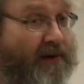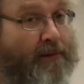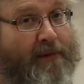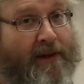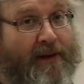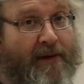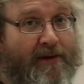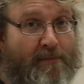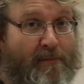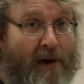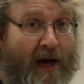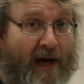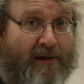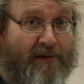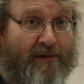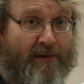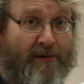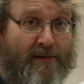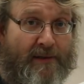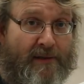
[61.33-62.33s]
some of these
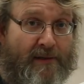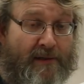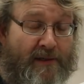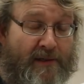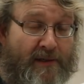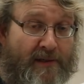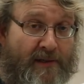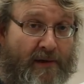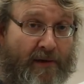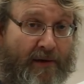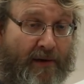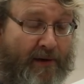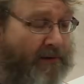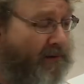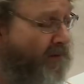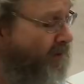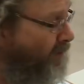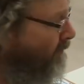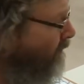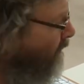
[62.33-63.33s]
modules just so
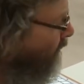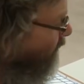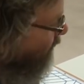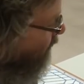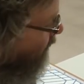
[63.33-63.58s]
you